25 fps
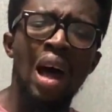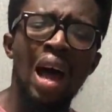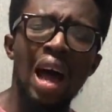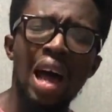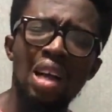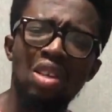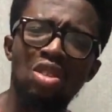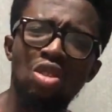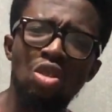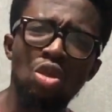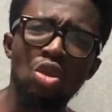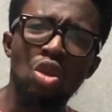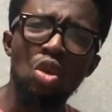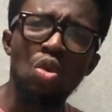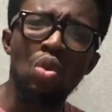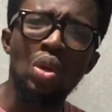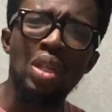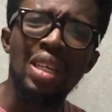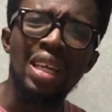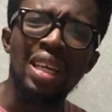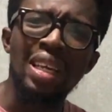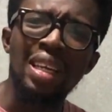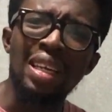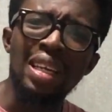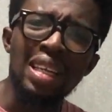has to do
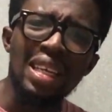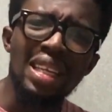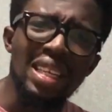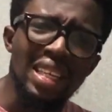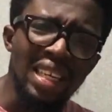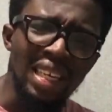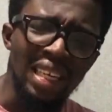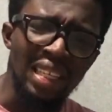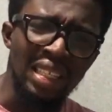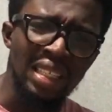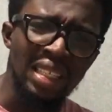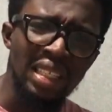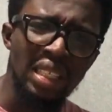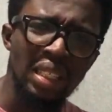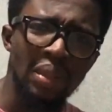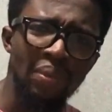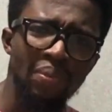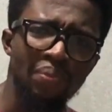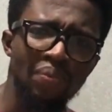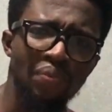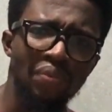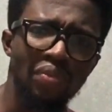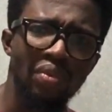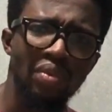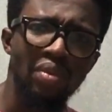with the leaders.
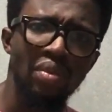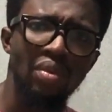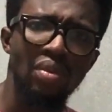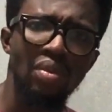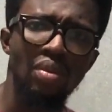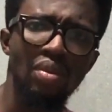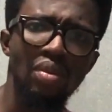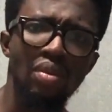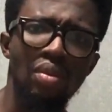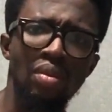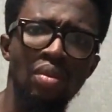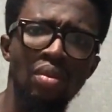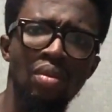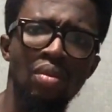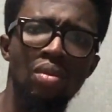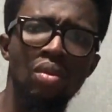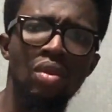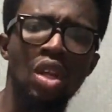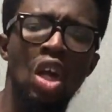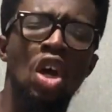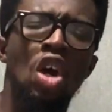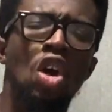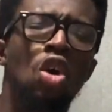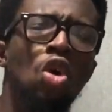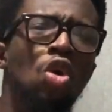
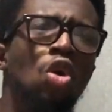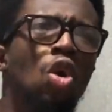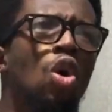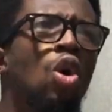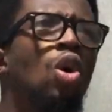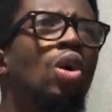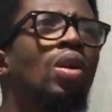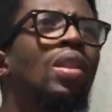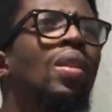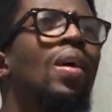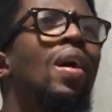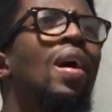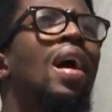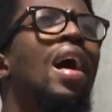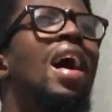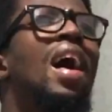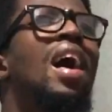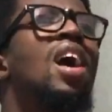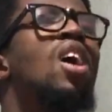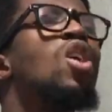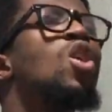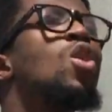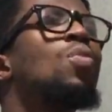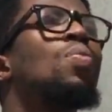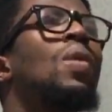God
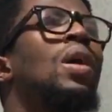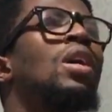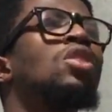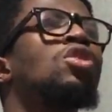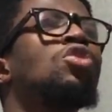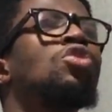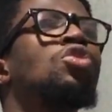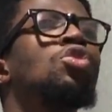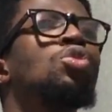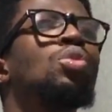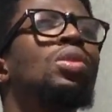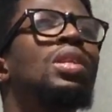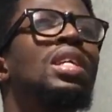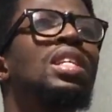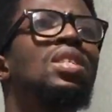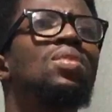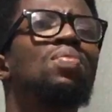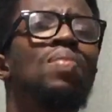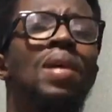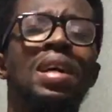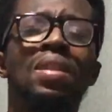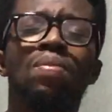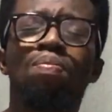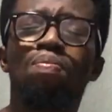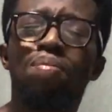help us through this,
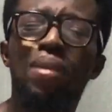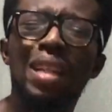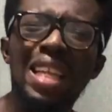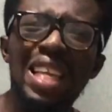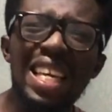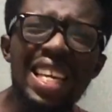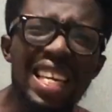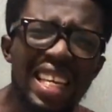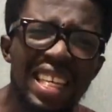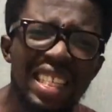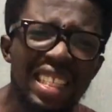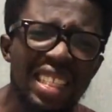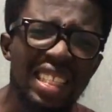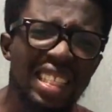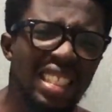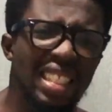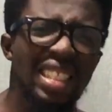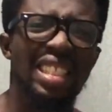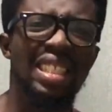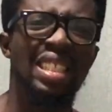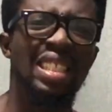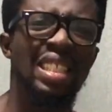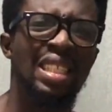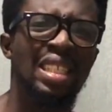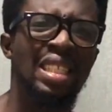but
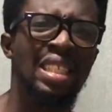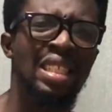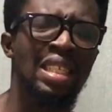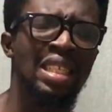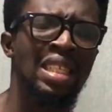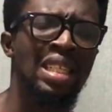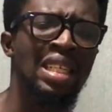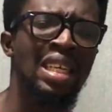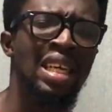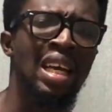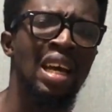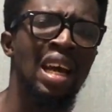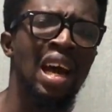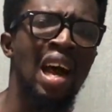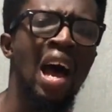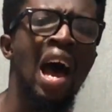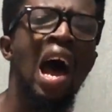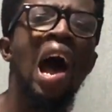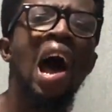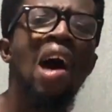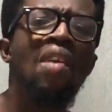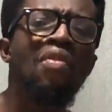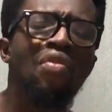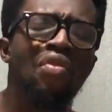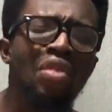please,
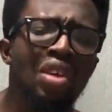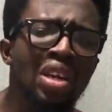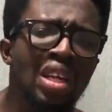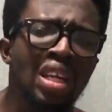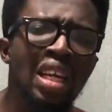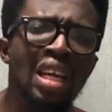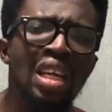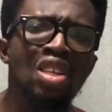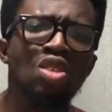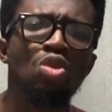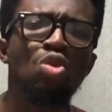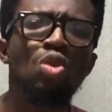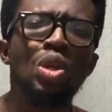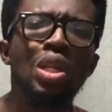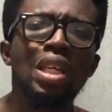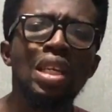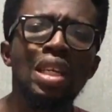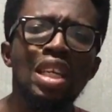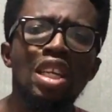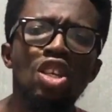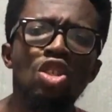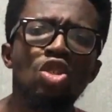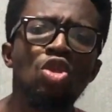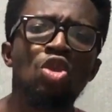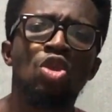Africans, we
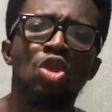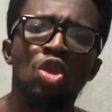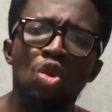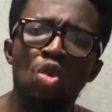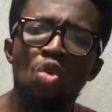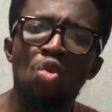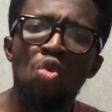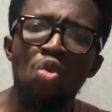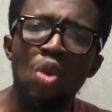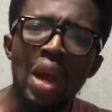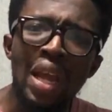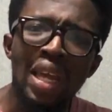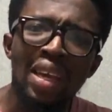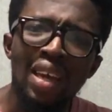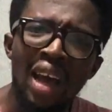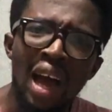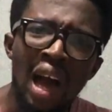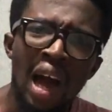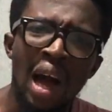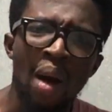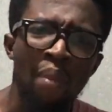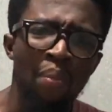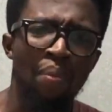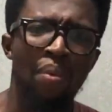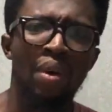need to wake
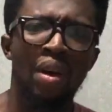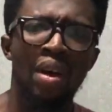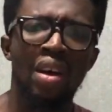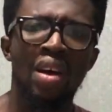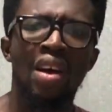up,